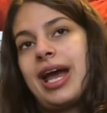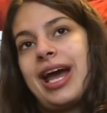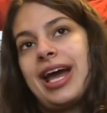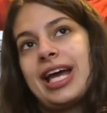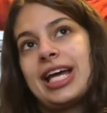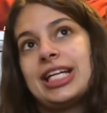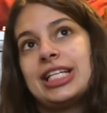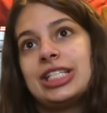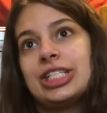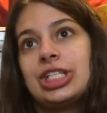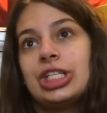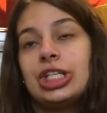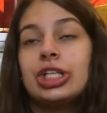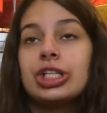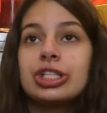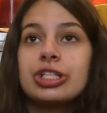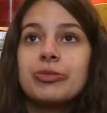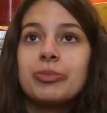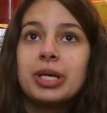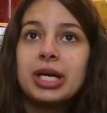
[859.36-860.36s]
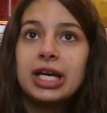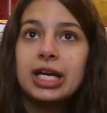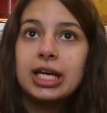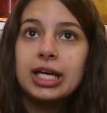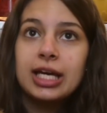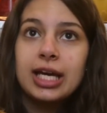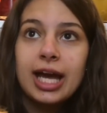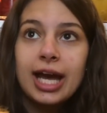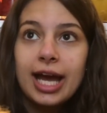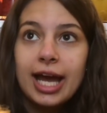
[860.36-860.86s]
and she looked at
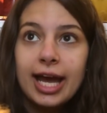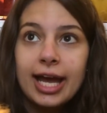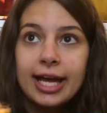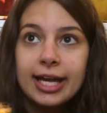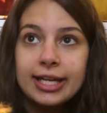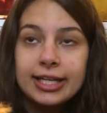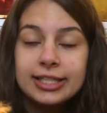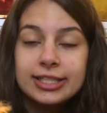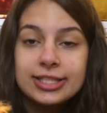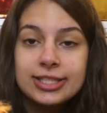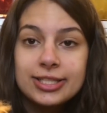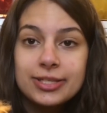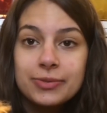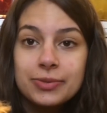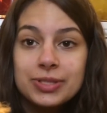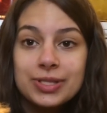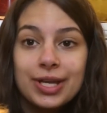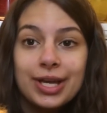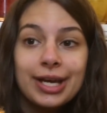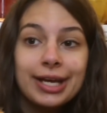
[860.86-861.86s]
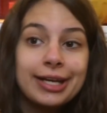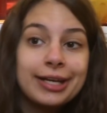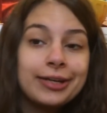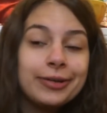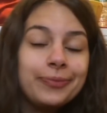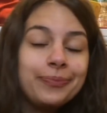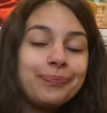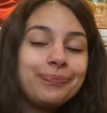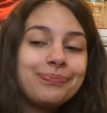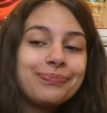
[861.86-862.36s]
me and she was like,
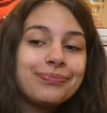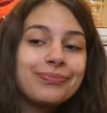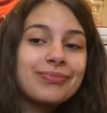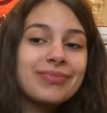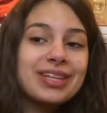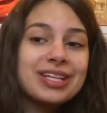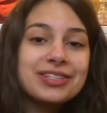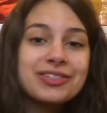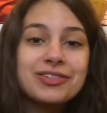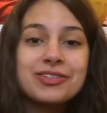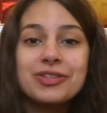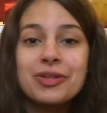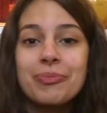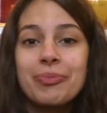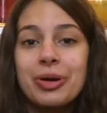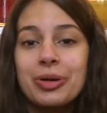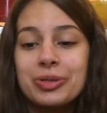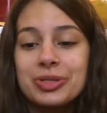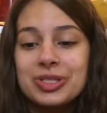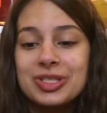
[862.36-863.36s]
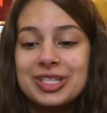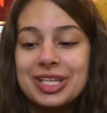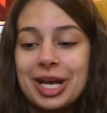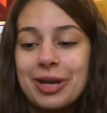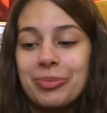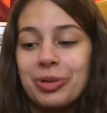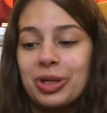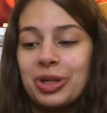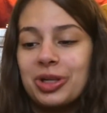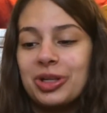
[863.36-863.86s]
"This is the most
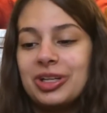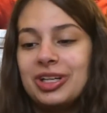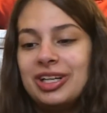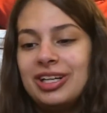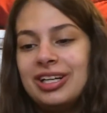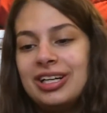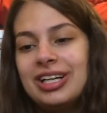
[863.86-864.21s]
stable